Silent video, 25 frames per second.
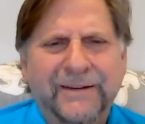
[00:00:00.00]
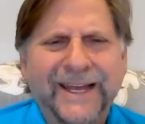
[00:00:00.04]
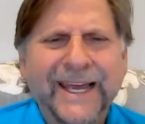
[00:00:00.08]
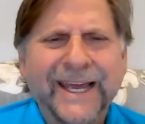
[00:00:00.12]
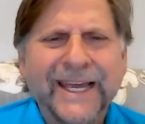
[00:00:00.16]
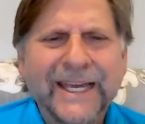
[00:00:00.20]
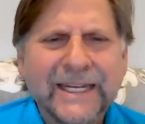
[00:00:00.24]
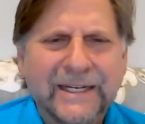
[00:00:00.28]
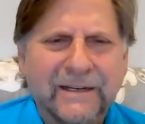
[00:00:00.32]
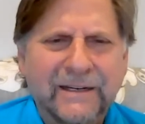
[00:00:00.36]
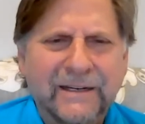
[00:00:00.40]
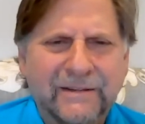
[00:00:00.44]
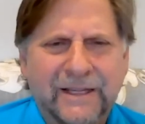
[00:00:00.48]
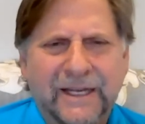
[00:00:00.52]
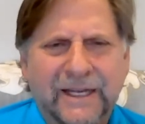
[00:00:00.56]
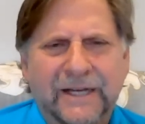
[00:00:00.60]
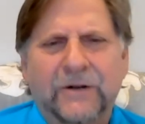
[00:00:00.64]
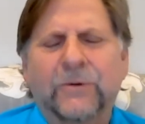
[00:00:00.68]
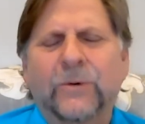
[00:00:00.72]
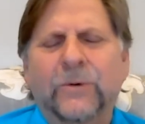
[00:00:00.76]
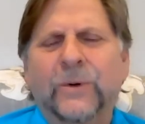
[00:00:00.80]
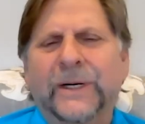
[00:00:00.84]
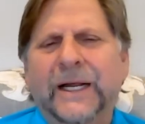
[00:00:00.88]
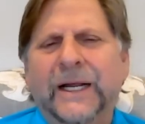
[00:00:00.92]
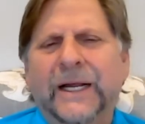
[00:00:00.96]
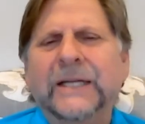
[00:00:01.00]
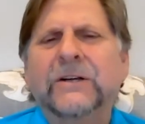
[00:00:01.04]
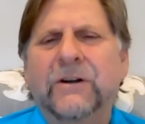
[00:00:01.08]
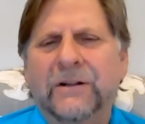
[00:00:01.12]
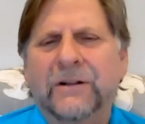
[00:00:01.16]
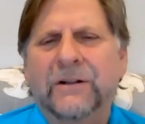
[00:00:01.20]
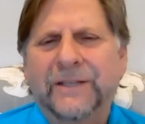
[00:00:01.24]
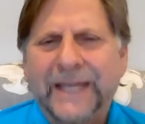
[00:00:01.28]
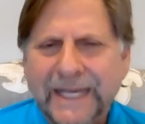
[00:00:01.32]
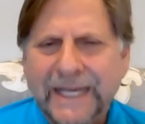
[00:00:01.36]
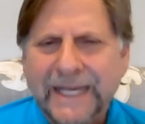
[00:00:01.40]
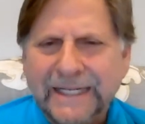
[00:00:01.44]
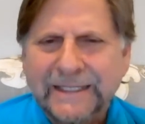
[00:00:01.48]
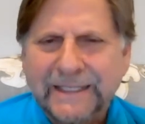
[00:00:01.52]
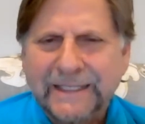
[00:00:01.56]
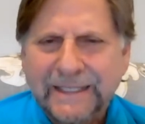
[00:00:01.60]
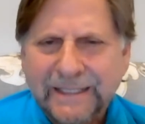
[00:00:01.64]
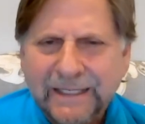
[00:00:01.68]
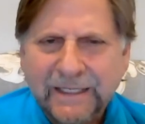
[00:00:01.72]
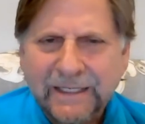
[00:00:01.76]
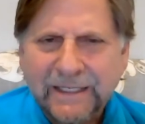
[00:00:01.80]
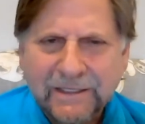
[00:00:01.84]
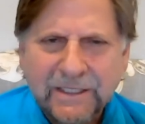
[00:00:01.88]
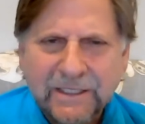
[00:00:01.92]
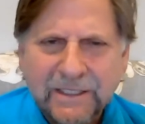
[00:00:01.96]
8 that are what I'd call
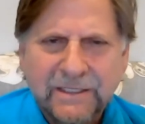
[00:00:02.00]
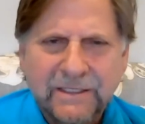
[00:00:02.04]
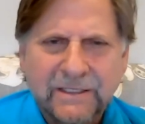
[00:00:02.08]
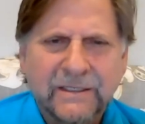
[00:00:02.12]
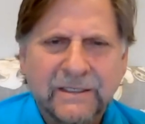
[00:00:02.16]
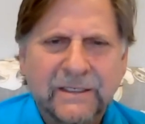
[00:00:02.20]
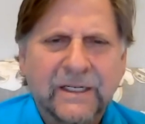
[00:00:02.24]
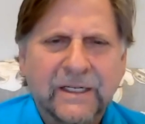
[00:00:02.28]
candidates.